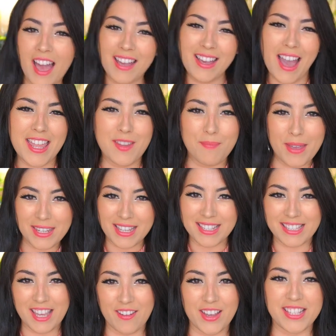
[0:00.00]
a kind of
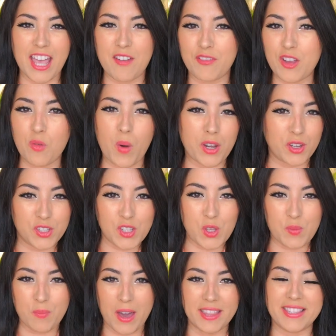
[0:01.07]
mini-series every 1 or
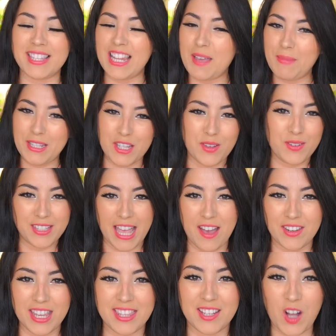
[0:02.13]
2 months. Let me know
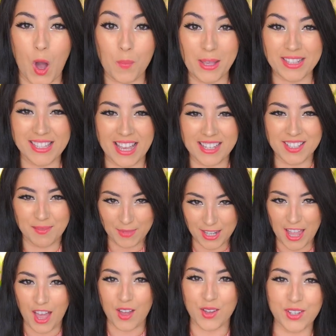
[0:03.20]
down in the comment section
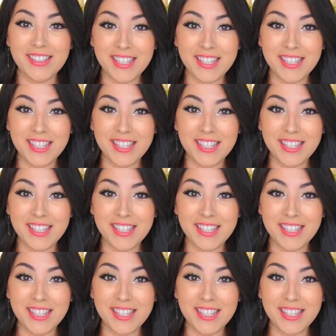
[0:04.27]
below.